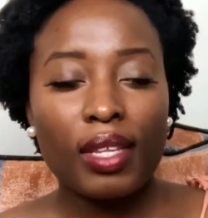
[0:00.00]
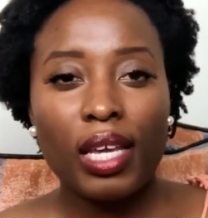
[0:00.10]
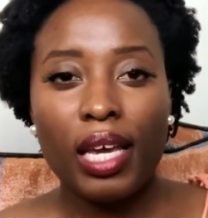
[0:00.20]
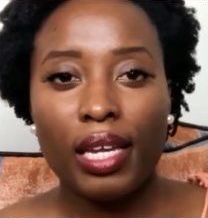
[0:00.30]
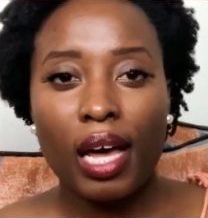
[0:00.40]

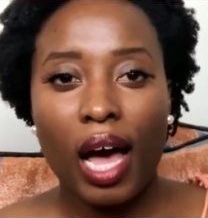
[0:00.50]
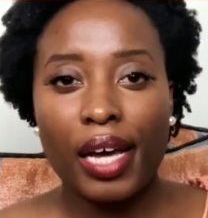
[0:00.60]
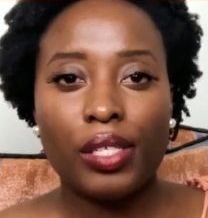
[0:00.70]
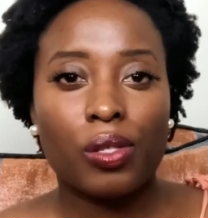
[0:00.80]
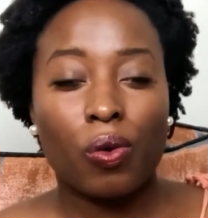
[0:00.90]
high
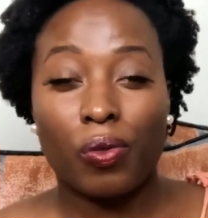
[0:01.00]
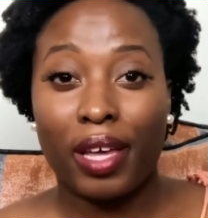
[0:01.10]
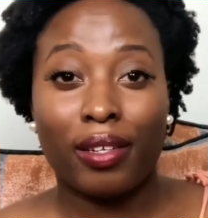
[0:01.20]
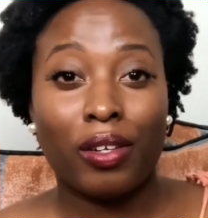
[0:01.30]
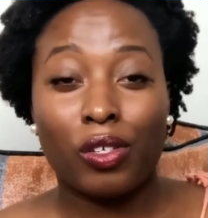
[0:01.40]
school
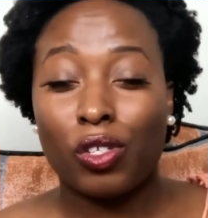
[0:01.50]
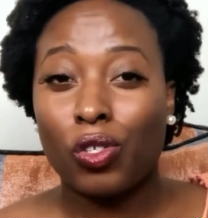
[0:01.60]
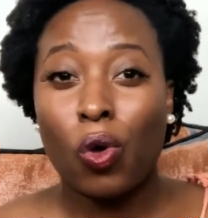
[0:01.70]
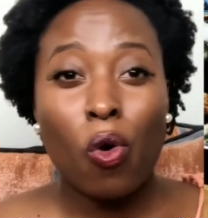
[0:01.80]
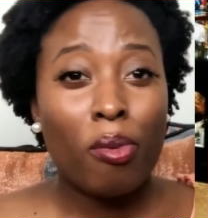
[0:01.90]
that looked
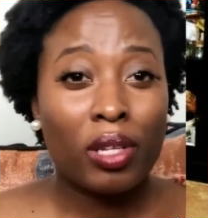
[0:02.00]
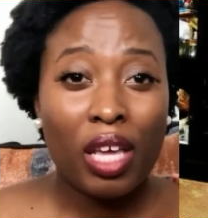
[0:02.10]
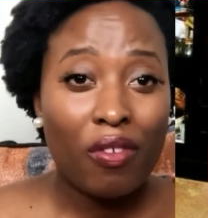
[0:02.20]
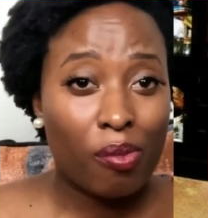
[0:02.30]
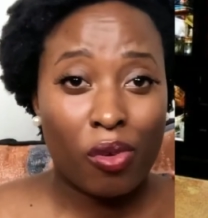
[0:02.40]
so
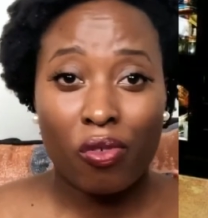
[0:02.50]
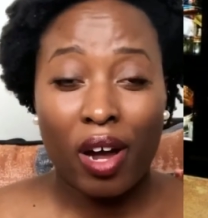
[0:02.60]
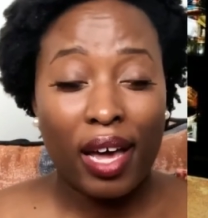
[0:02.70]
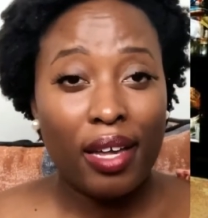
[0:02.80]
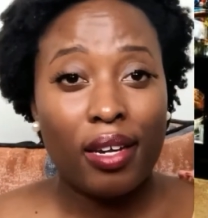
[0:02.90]
believable,
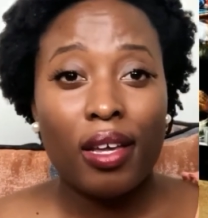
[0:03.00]
right?